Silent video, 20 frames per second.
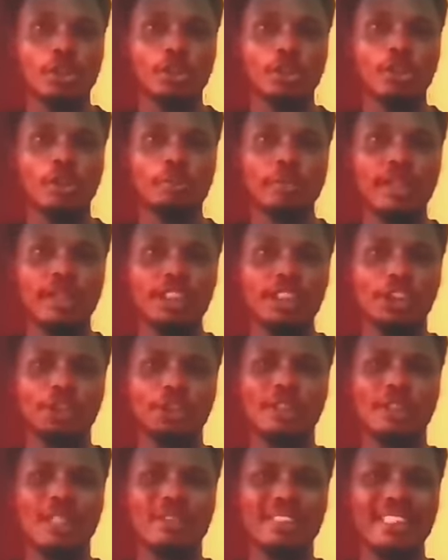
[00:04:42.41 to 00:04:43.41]
your belly
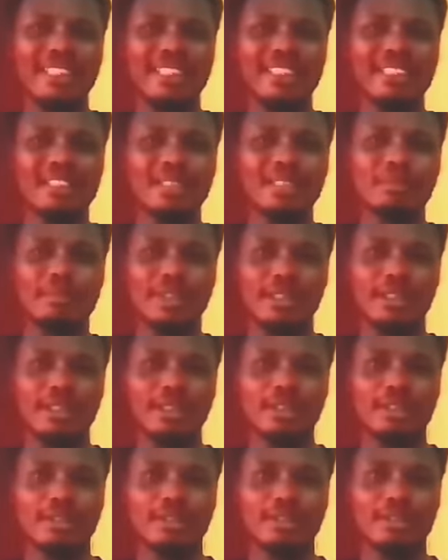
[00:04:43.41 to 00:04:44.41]
shut out a little bit
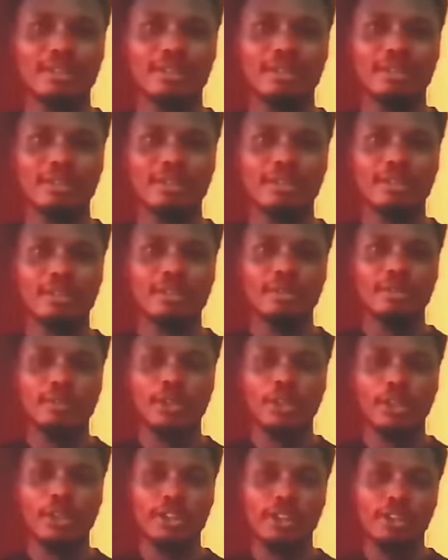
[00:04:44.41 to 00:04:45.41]

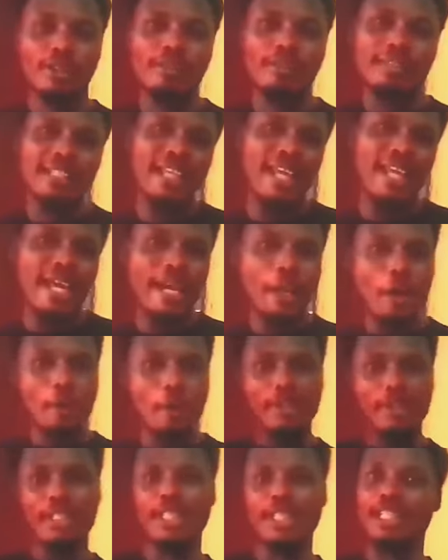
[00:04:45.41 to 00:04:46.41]
because of the air
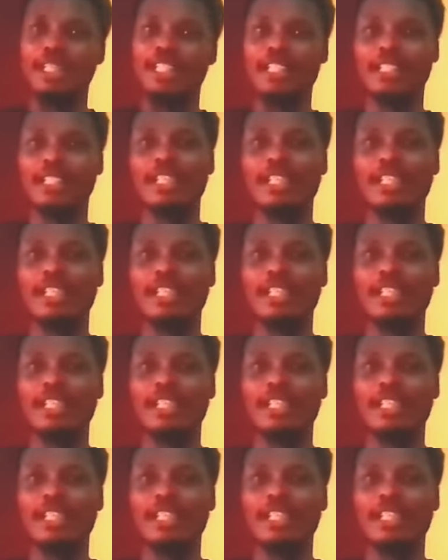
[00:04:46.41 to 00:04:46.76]
coming in.